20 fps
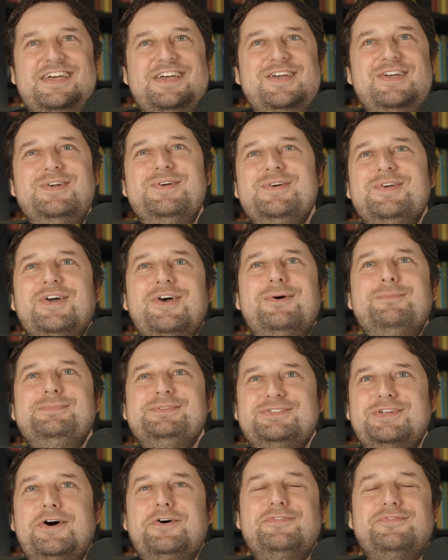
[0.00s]
who
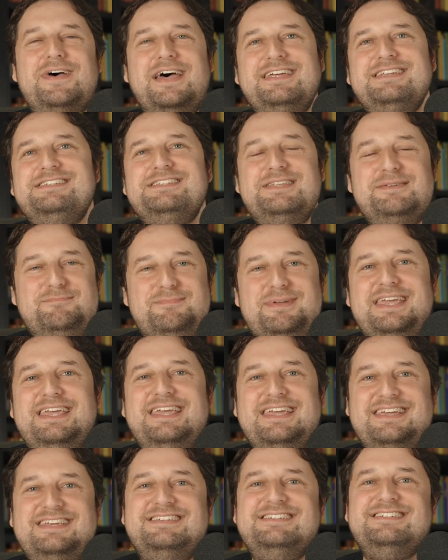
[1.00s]
comes off as the
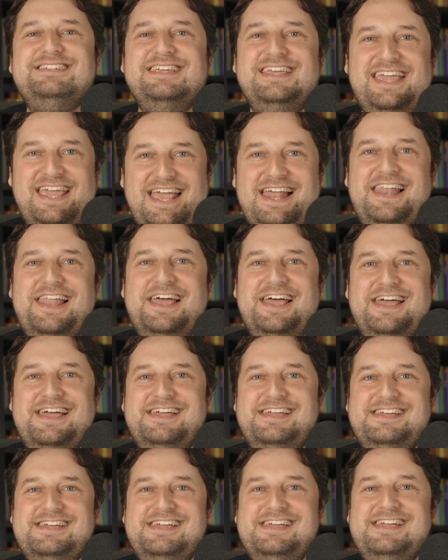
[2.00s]
biggest killer?
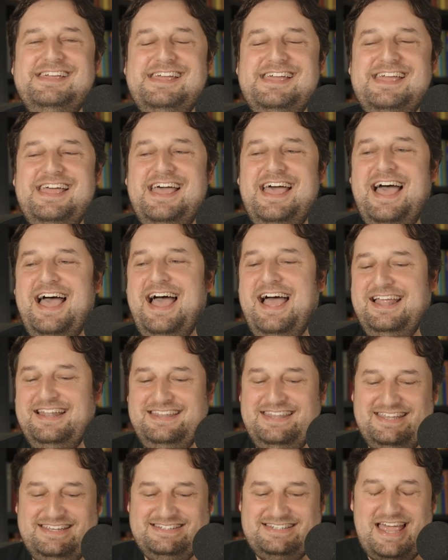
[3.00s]

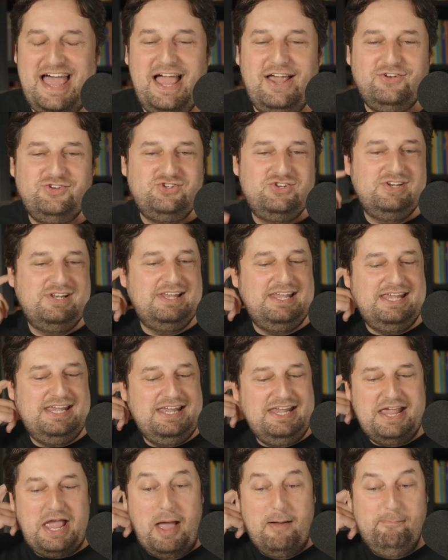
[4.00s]
And there's
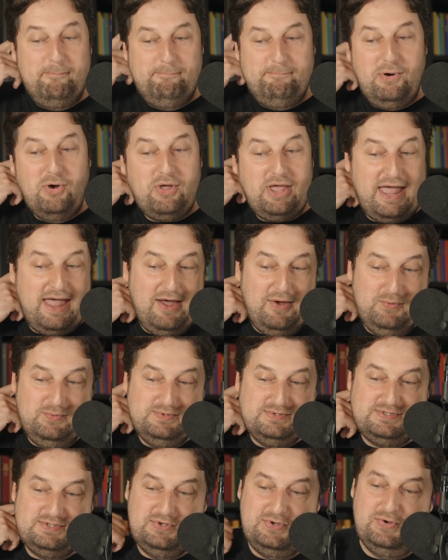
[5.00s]
actually a book
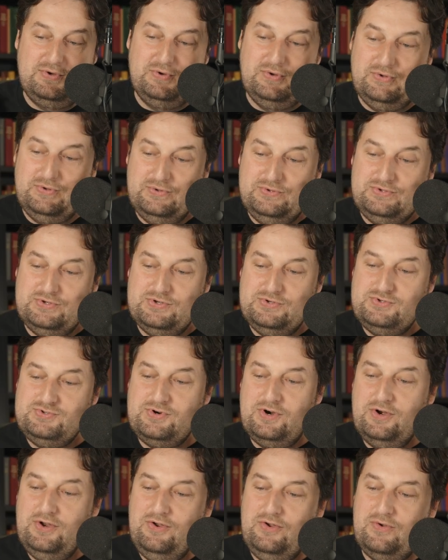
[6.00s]
out called
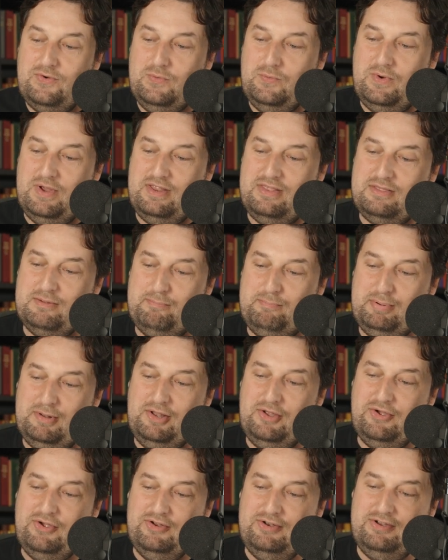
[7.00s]
Drunk with
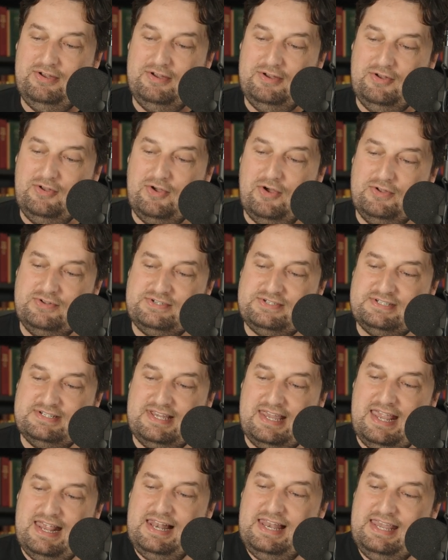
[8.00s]
Blood God's
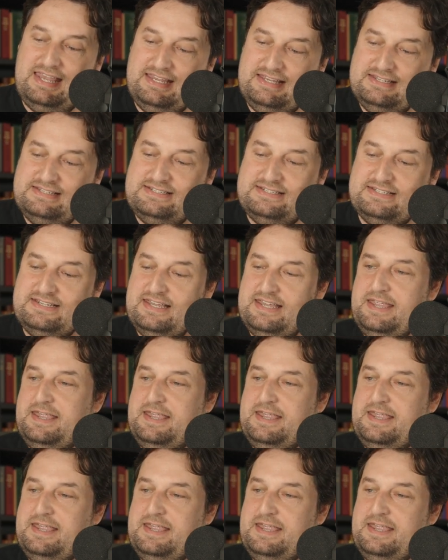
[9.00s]
Killings